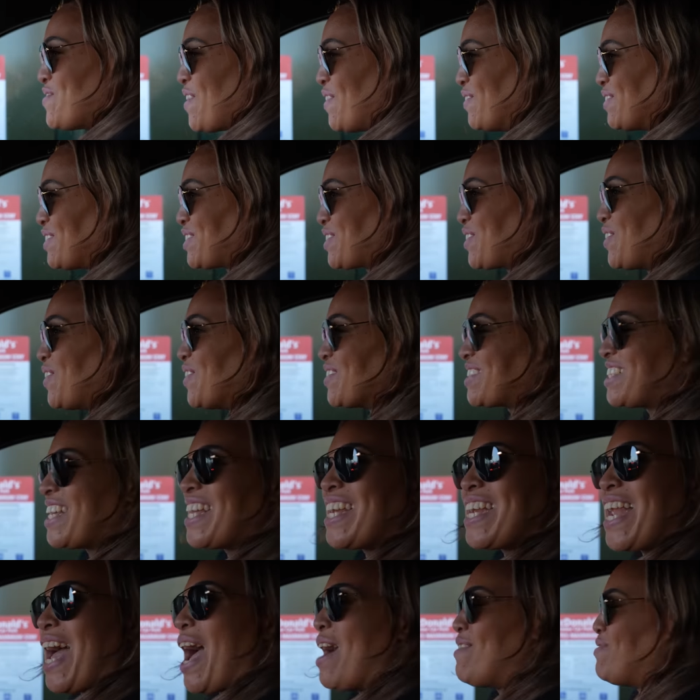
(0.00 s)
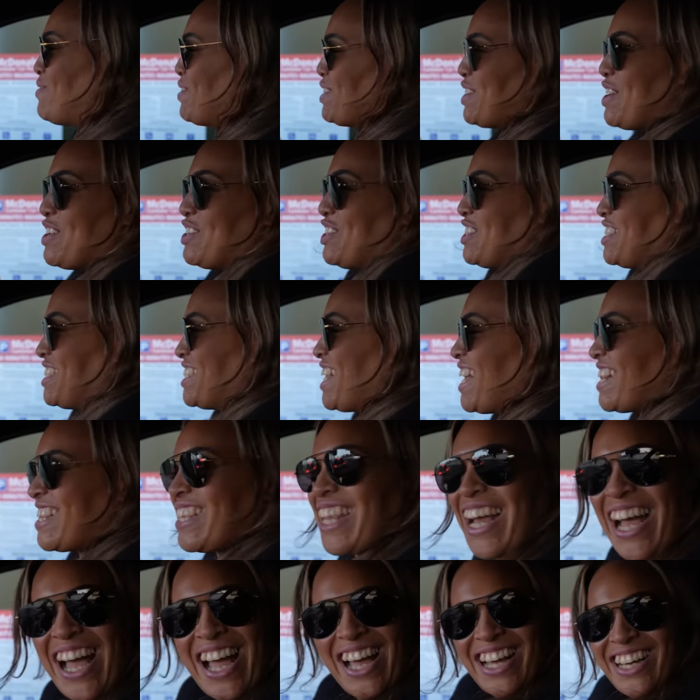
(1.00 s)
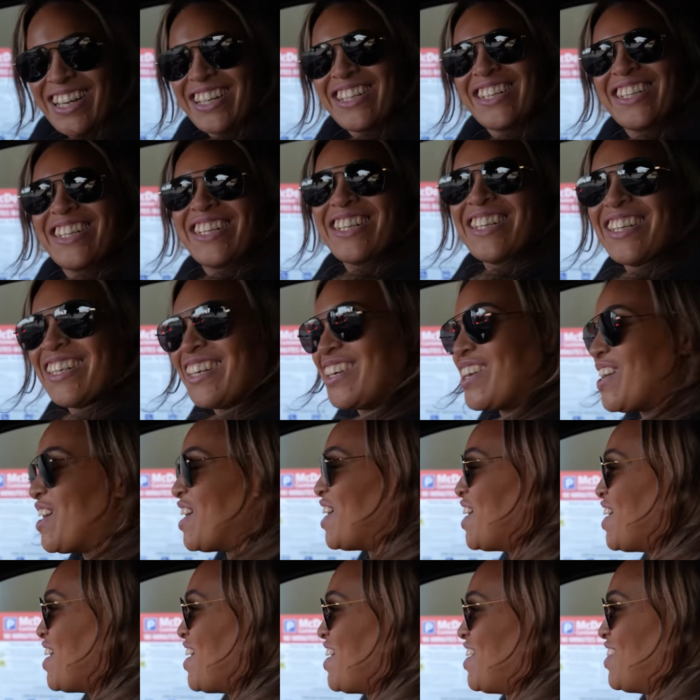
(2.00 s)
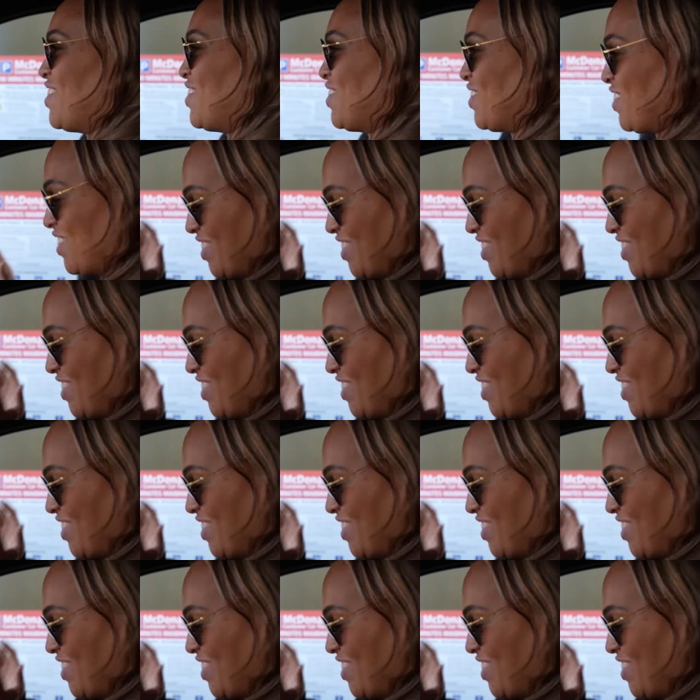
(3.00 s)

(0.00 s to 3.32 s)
From school to laugh when you just said that. Yeah, exactly what I said. Oh lord!